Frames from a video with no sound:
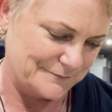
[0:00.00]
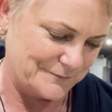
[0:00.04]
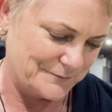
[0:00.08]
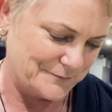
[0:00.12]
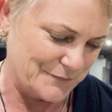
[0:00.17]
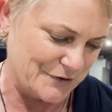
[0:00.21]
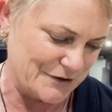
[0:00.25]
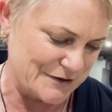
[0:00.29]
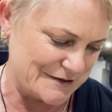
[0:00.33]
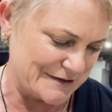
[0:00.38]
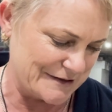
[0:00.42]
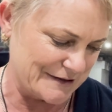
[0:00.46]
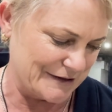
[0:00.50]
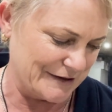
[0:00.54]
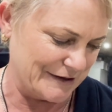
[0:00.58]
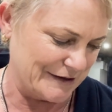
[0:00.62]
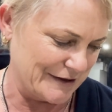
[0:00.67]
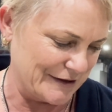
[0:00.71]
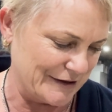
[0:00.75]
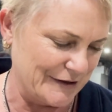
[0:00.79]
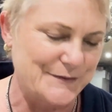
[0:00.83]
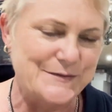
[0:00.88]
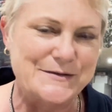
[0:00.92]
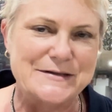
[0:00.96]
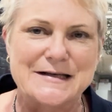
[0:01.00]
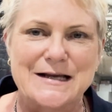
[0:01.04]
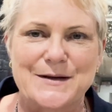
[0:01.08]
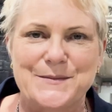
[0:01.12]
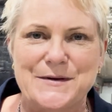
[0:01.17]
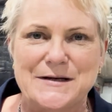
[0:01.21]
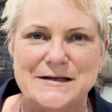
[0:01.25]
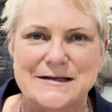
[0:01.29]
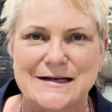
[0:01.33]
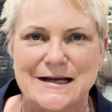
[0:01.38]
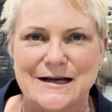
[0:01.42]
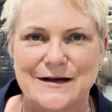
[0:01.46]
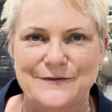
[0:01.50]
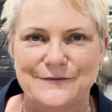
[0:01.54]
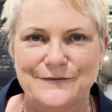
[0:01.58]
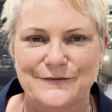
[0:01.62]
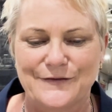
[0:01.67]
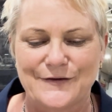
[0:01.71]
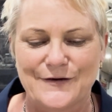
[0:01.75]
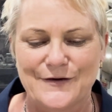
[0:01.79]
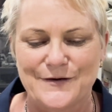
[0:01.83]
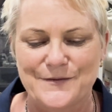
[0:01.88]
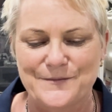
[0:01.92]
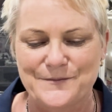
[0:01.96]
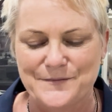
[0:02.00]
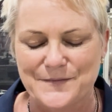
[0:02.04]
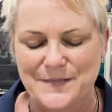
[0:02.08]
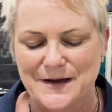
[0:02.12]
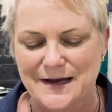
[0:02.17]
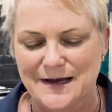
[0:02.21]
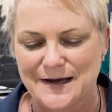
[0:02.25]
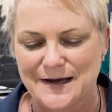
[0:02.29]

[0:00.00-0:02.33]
Person I know was coming down from